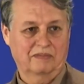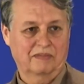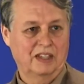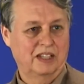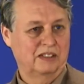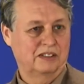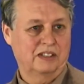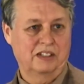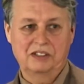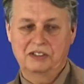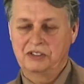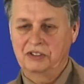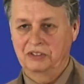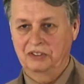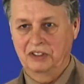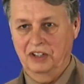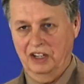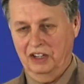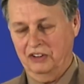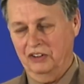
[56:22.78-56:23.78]
He says, you're
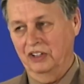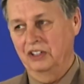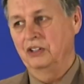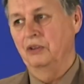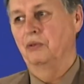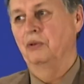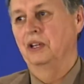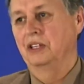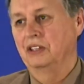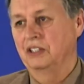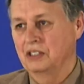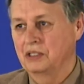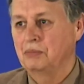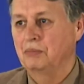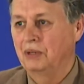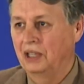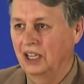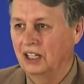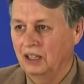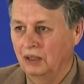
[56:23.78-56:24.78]
not going to win this
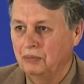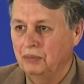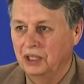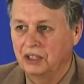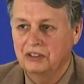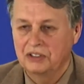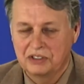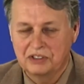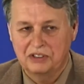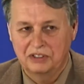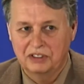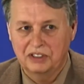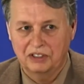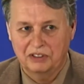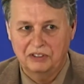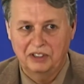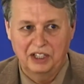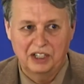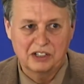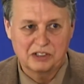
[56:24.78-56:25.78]
battle because you're the
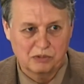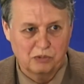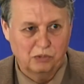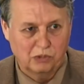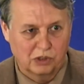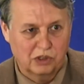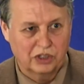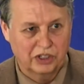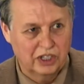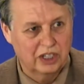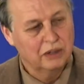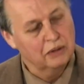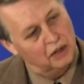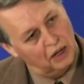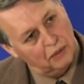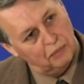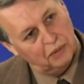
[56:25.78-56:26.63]
greatest warrior,